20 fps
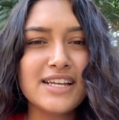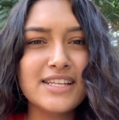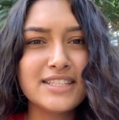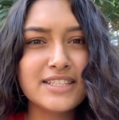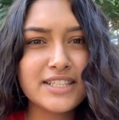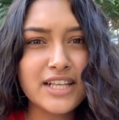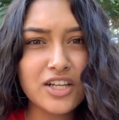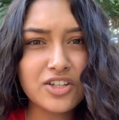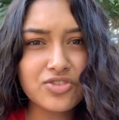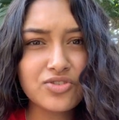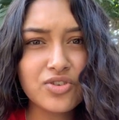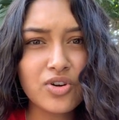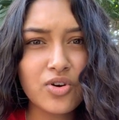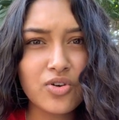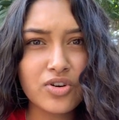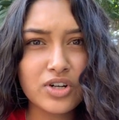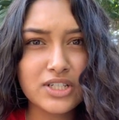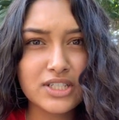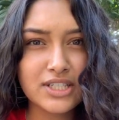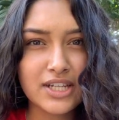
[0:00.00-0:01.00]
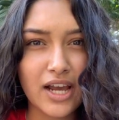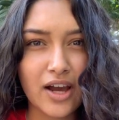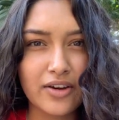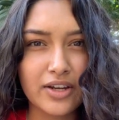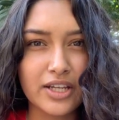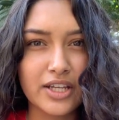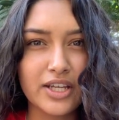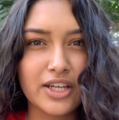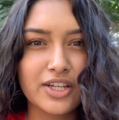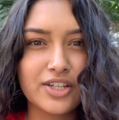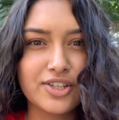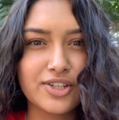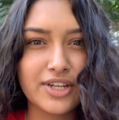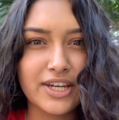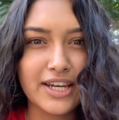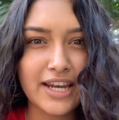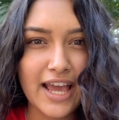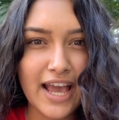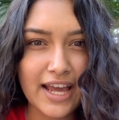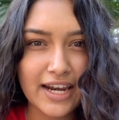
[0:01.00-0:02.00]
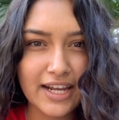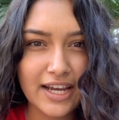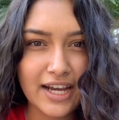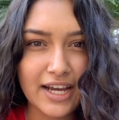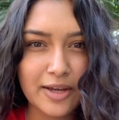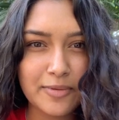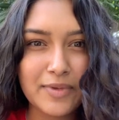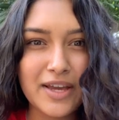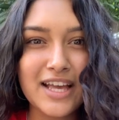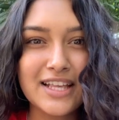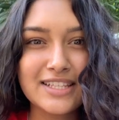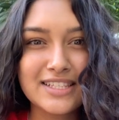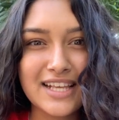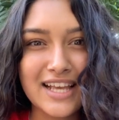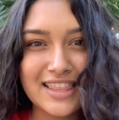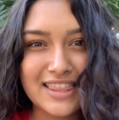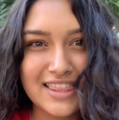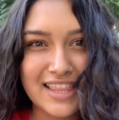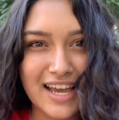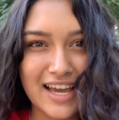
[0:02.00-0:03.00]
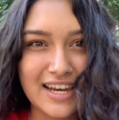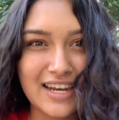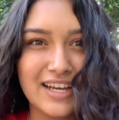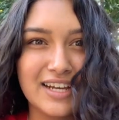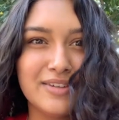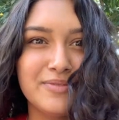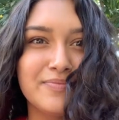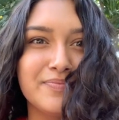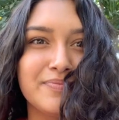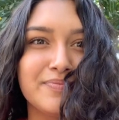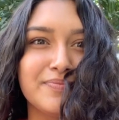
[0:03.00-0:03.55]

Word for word: In central Orange County, including Anaheim and Santa Ana,